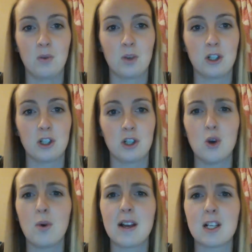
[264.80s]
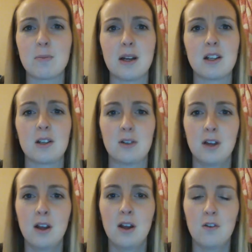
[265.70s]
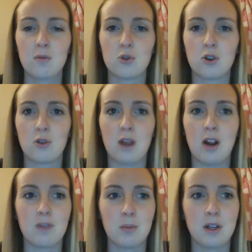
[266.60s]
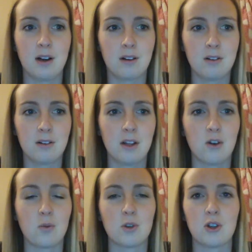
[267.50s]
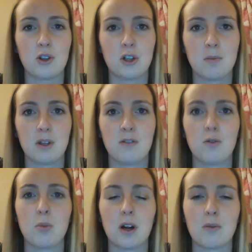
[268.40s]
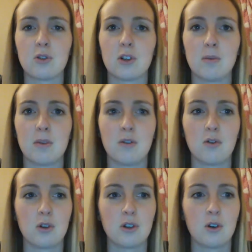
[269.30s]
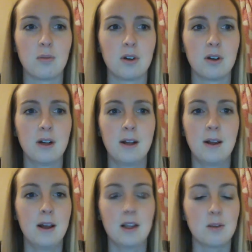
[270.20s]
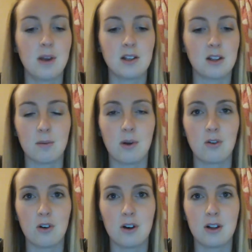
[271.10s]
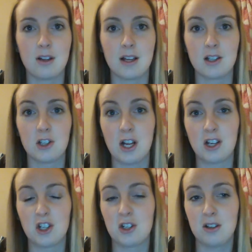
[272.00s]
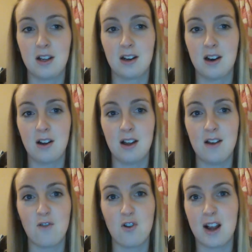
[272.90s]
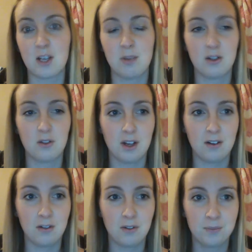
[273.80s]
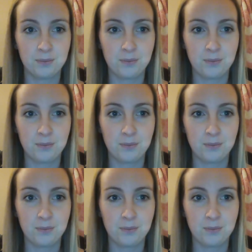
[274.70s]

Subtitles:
which is not what I expected from doing Thrive at the beginning. I thought it was just going to be the phobia I was going to be focused on, but it's amazing the amount that it's changed in every aspect of life.